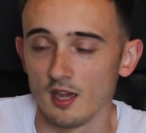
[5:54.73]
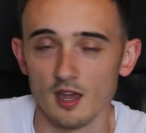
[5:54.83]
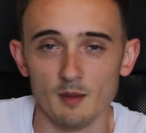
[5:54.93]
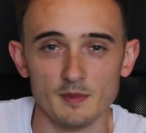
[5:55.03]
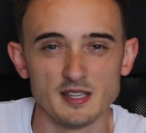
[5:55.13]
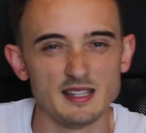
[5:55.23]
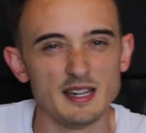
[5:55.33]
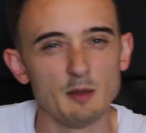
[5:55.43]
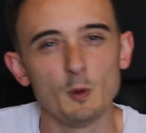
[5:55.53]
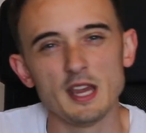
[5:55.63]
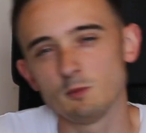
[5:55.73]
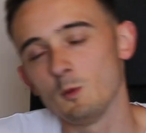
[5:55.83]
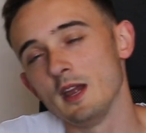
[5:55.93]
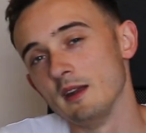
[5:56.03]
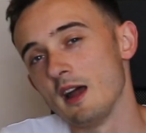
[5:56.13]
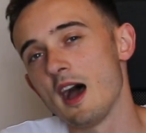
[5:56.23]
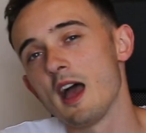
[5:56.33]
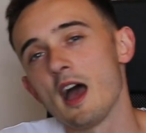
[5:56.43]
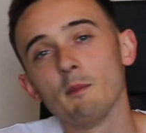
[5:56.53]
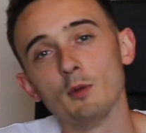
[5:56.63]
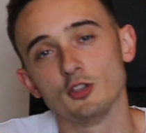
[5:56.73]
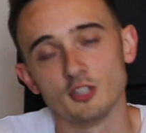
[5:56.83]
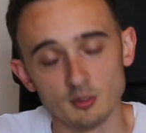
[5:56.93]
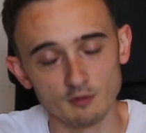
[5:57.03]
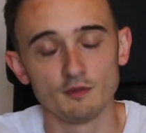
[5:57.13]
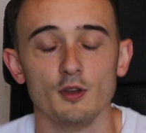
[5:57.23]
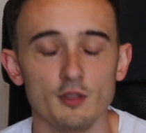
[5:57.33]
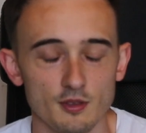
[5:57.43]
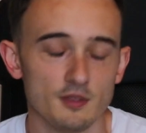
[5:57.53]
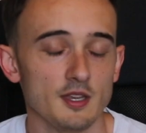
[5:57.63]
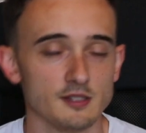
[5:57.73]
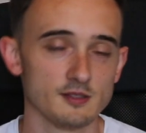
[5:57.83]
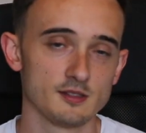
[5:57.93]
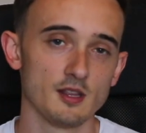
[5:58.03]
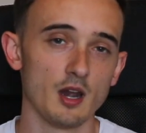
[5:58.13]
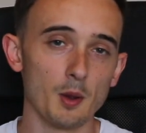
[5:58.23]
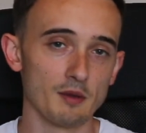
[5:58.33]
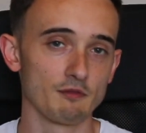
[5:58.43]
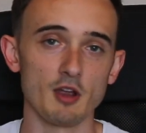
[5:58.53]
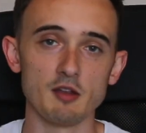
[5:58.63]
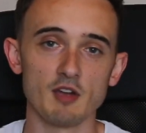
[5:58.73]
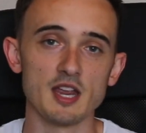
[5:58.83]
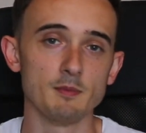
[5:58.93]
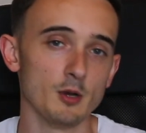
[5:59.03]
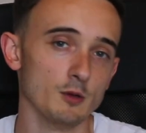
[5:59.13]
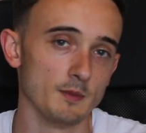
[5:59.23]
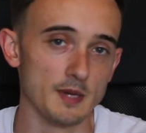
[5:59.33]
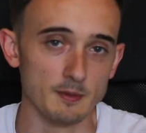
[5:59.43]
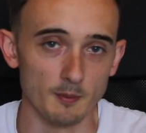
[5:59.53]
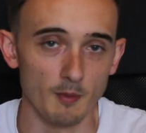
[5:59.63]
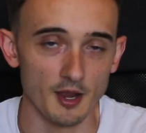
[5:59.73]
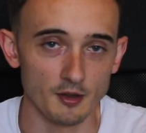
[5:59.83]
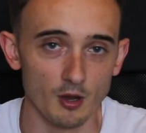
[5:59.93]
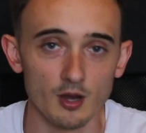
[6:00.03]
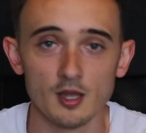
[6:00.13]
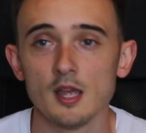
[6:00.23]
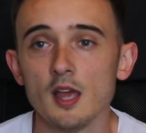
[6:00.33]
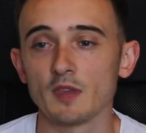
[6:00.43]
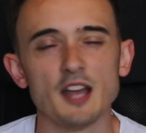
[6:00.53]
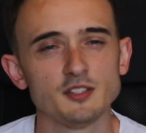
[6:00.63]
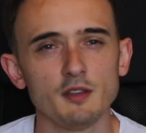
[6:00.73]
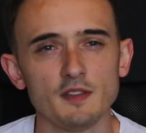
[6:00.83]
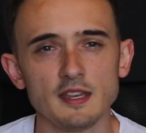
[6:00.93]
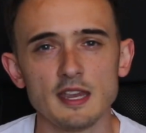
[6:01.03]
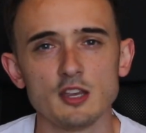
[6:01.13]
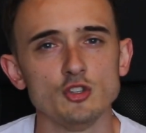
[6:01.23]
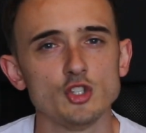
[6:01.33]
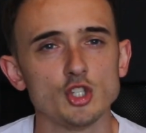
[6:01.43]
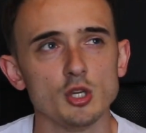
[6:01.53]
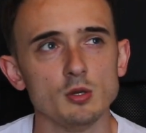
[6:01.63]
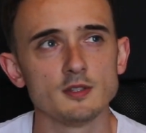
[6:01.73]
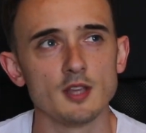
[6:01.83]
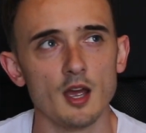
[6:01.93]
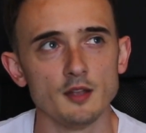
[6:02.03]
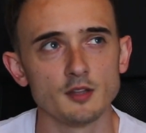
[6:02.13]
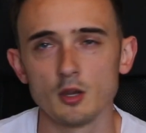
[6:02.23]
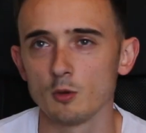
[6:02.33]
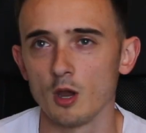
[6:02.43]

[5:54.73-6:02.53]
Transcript: It's weird. I personally prefer the lower frame rate, but other people might not. I do think it can shoot, don't